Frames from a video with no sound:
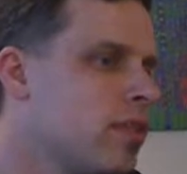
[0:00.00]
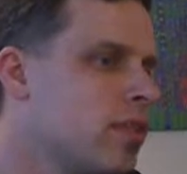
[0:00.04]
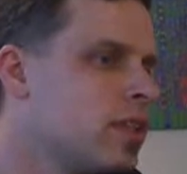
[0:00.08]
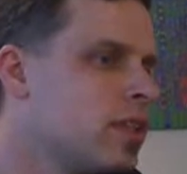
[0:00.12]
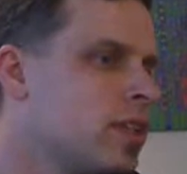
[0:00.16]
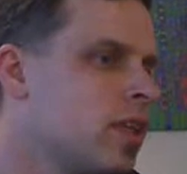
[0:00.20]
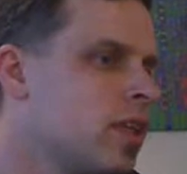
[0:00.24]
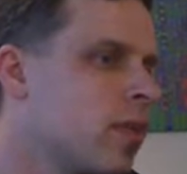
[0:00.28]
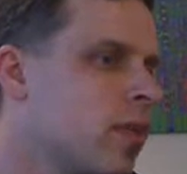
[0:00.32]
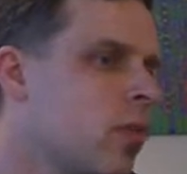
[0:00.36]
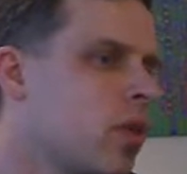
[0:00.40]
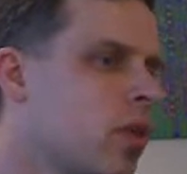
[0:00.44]

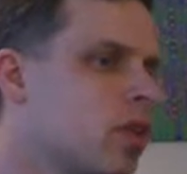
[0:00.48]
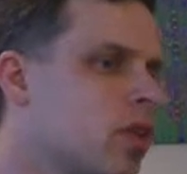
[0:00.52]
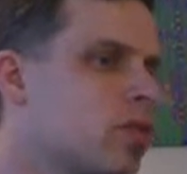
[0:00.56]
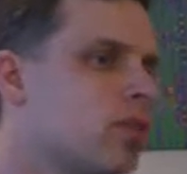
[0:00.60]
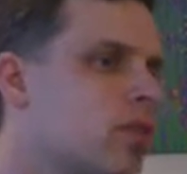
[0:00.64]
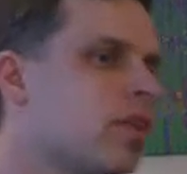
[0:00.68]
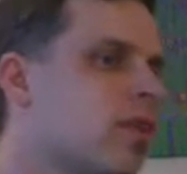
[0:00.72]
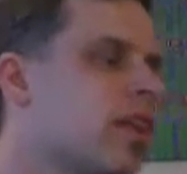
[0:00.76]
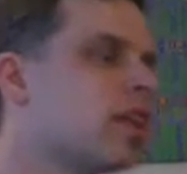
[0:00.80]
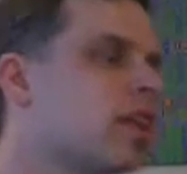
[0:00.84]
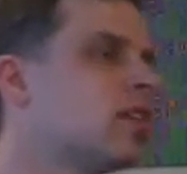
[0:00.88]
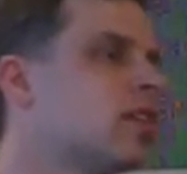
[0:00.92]
reason I want to
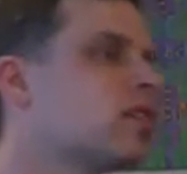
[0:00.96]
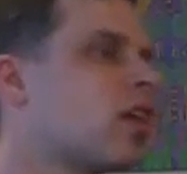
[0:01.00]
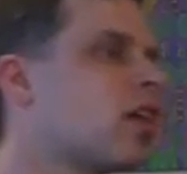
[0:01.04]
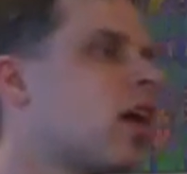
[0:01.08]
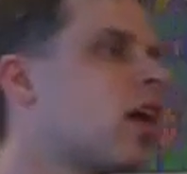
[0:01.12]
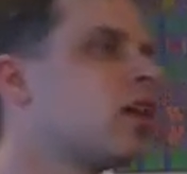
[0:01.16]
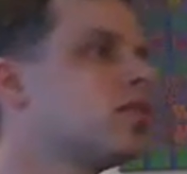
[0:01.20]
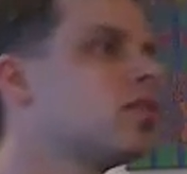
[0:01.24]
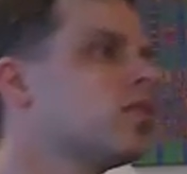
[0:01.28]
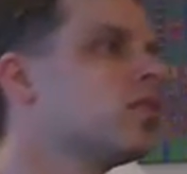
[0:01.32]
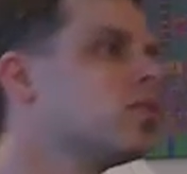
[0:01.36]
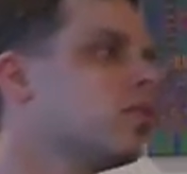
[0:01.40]
do that is
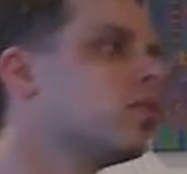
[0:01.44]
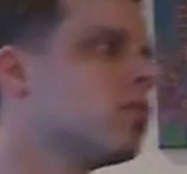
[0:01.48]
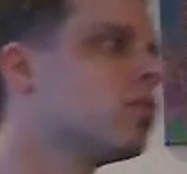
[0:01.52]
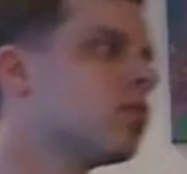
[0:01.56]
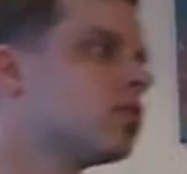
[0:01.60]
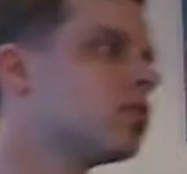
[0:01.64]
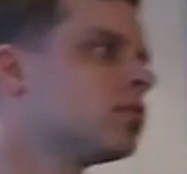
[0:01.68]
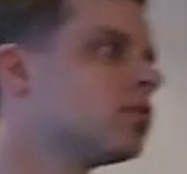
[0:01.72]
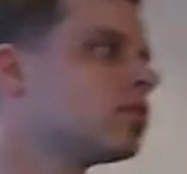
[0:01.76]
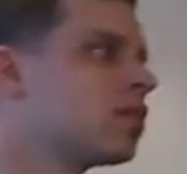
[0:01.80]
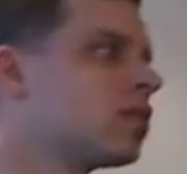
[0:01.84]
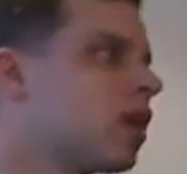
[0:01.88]

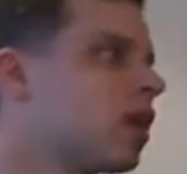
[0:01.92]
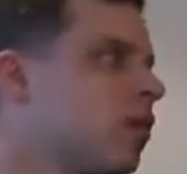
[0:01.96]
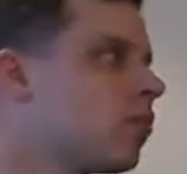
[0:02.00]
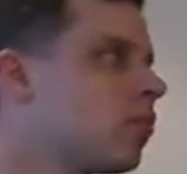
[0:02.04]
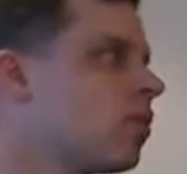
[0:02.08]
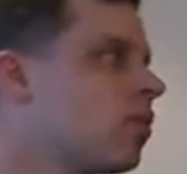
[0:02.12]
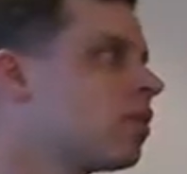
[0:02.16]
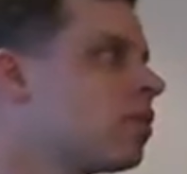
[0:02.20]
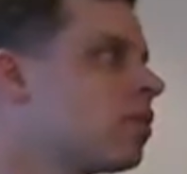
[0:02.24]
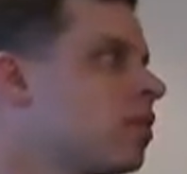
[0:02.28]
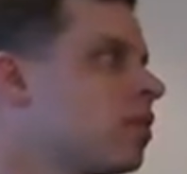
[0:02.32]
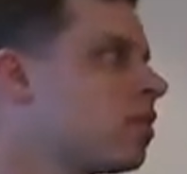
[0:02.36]
I
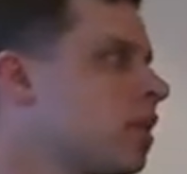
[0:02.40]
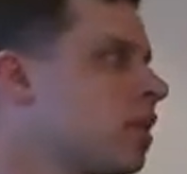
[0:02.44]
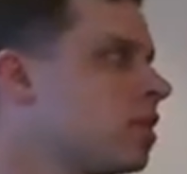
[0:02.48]
want